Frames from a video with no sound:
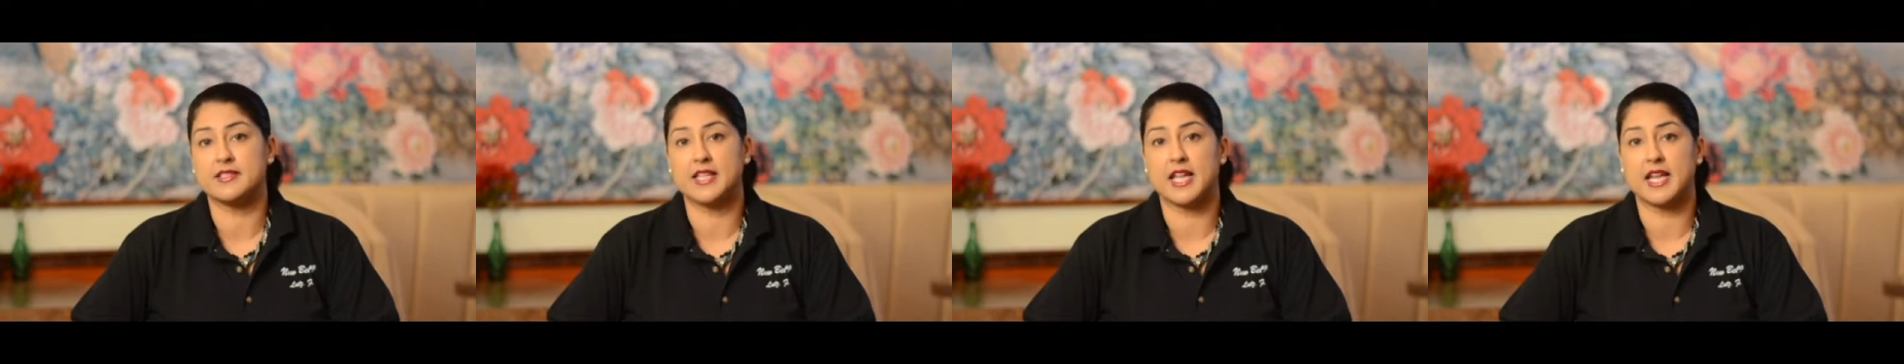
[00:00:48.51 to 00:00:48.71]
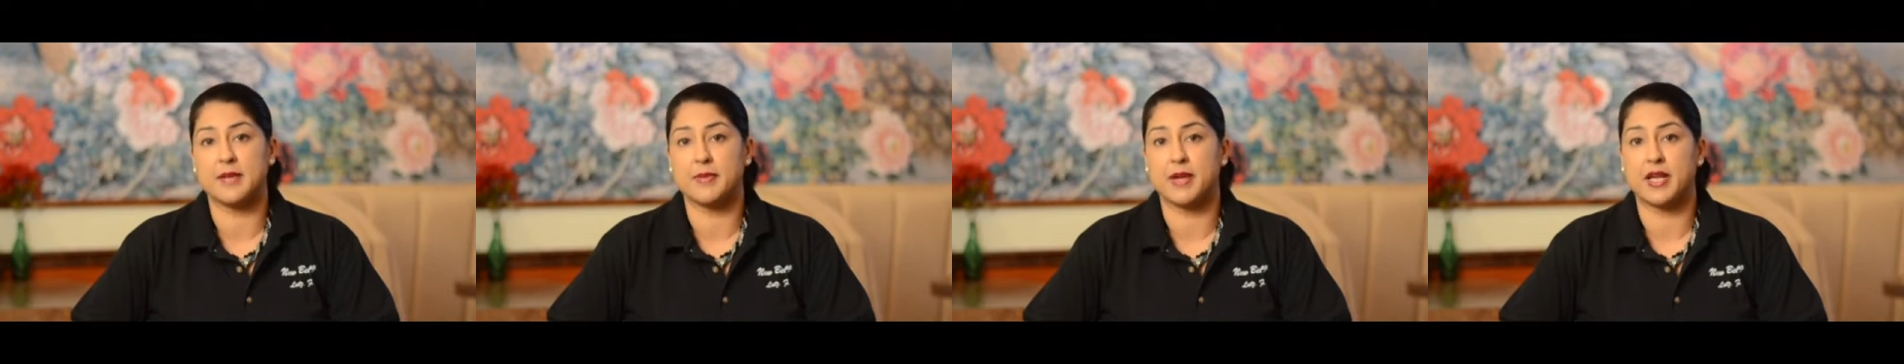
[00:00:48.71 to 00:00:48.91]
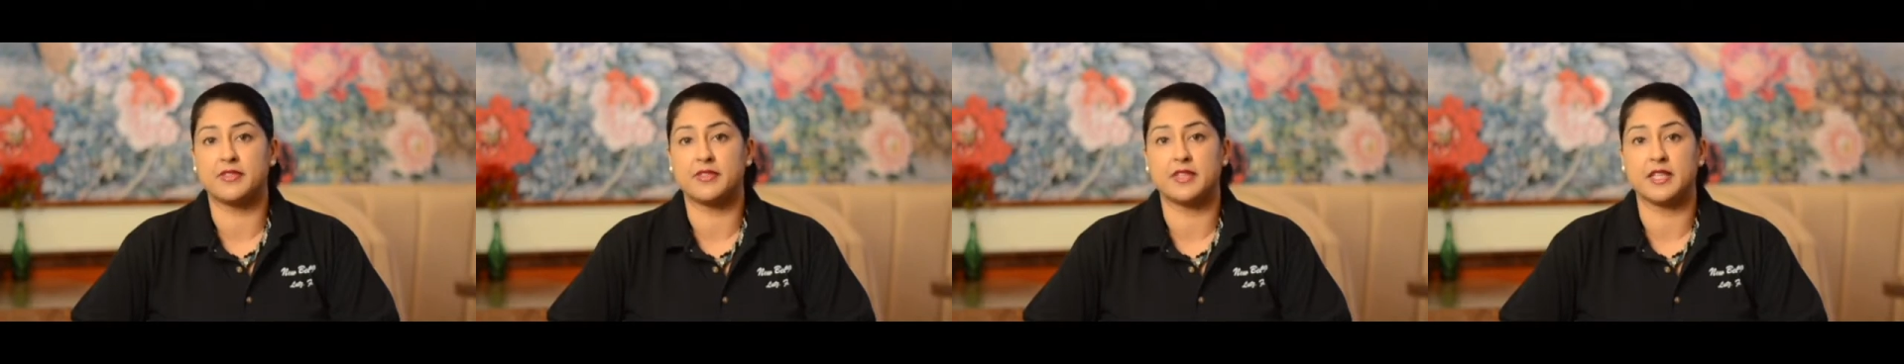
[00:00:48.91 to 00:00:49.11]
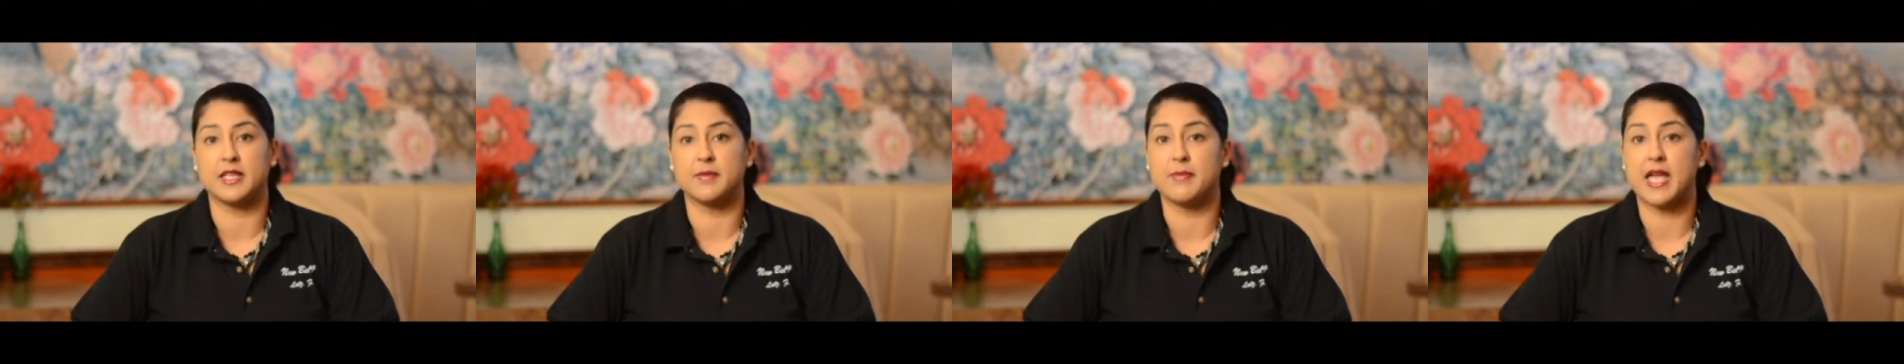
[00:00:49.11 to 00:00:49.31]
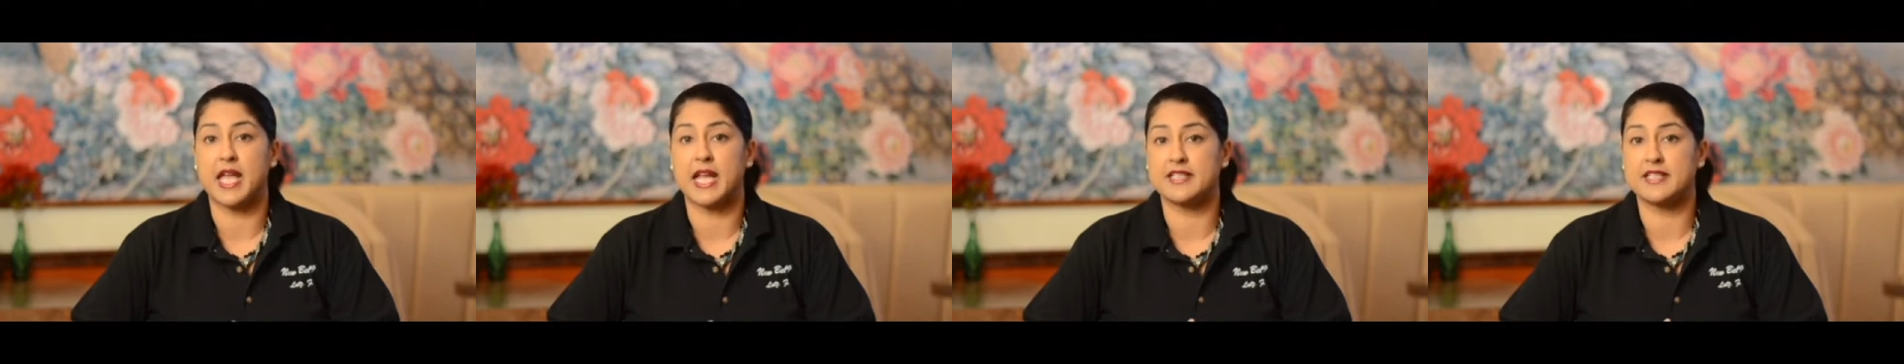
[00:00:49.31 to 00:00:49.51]
say about the
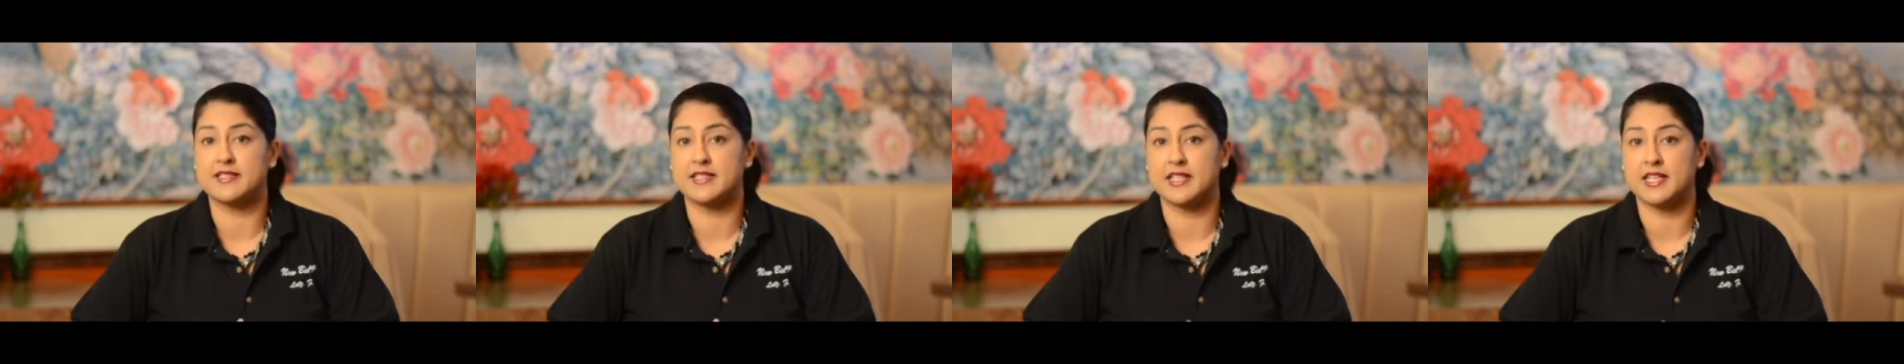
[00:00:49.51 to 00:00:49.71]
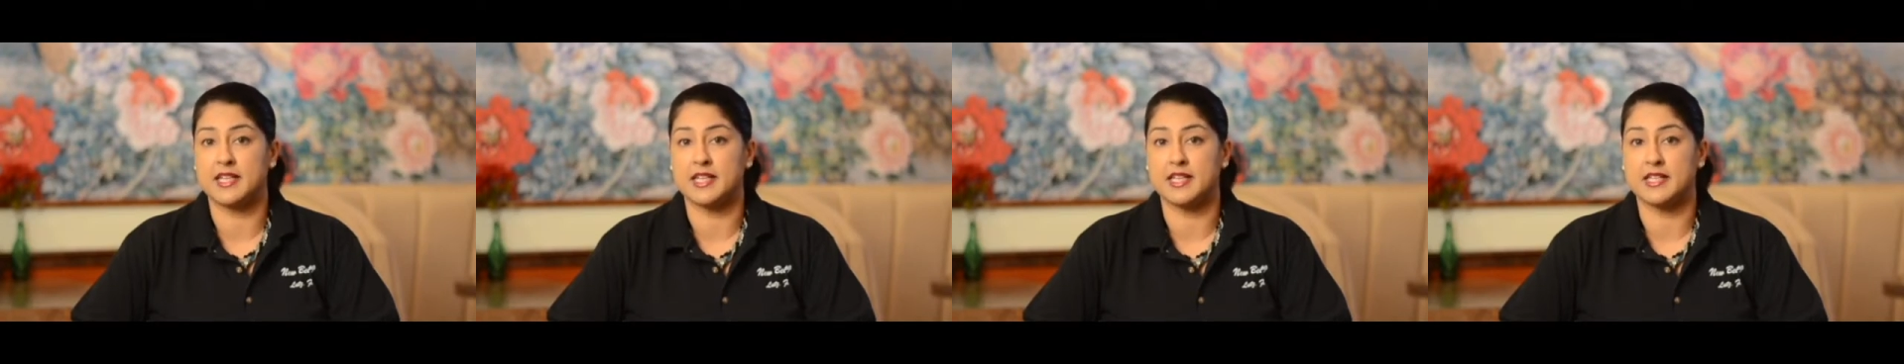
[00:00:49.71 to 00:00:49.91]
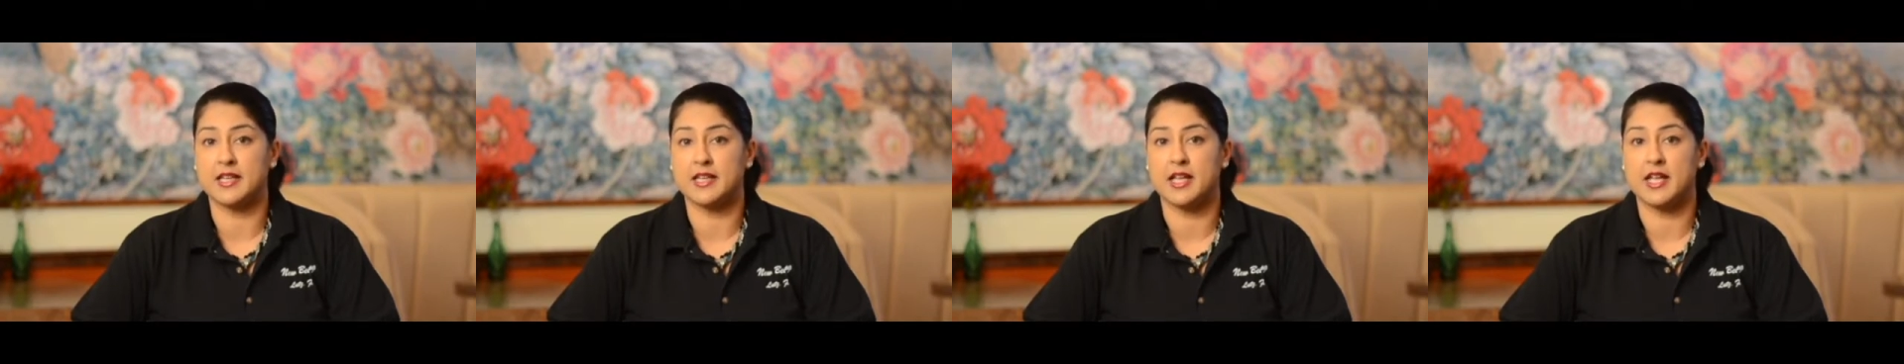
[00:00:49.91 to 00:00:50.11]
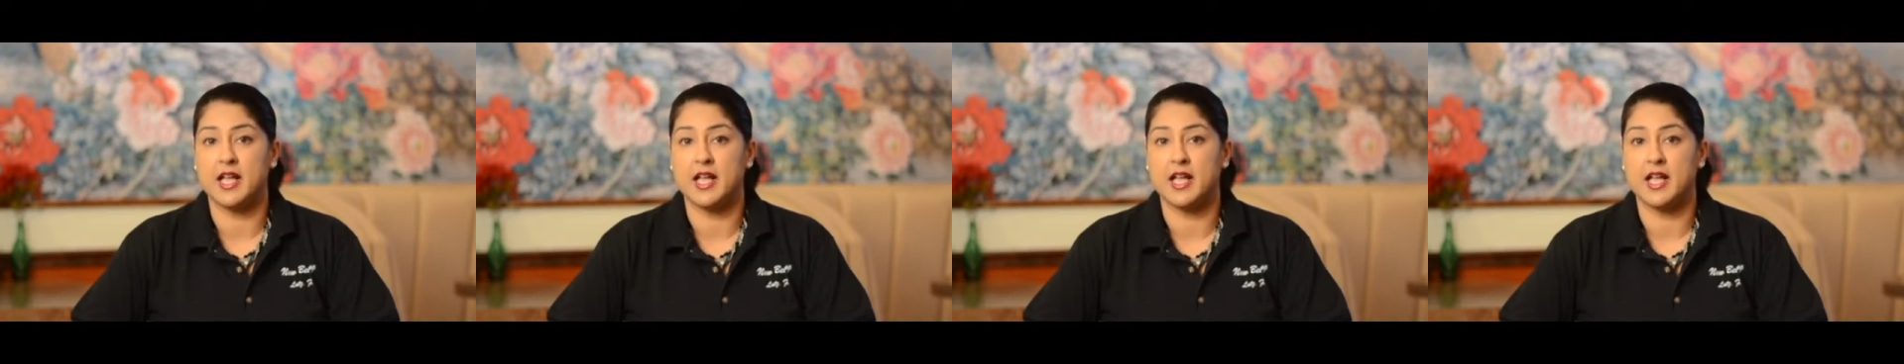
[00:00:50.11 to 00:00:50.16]
magazine.